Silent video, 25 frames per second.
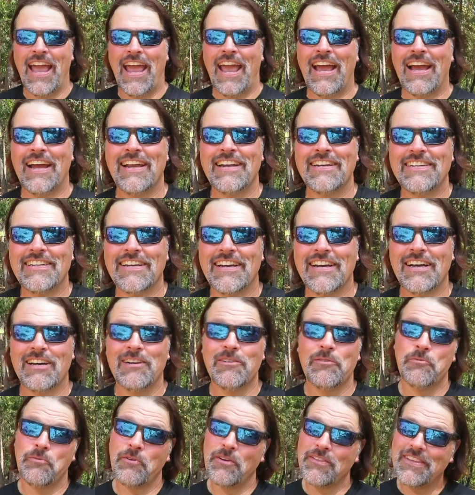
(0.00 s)
And
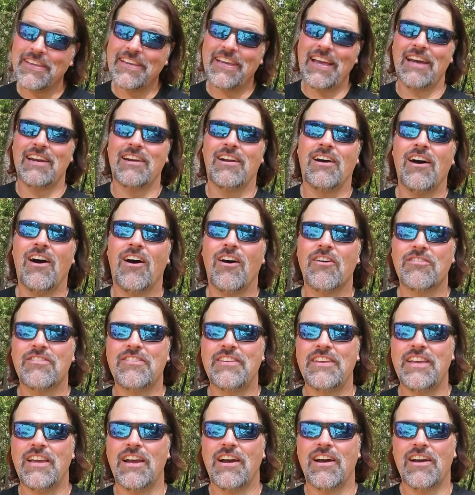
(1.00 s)
once again, I'll
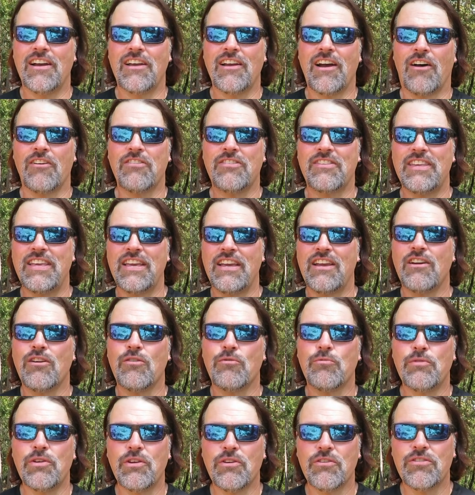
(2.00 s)
see you
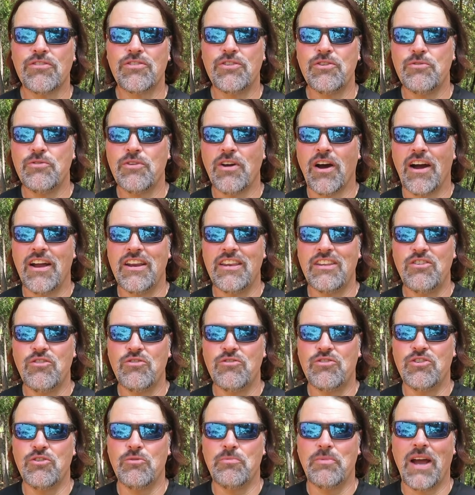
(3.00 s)
here real soon on
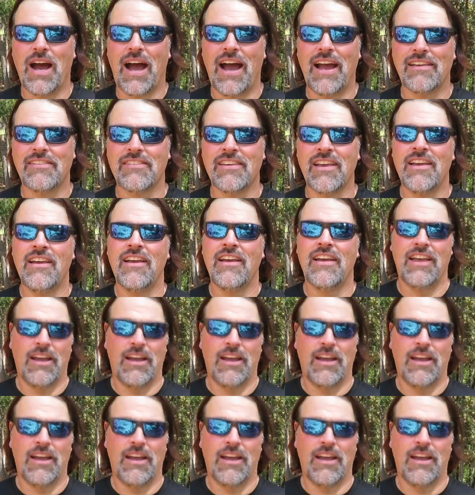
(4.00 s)
YouTube, guys.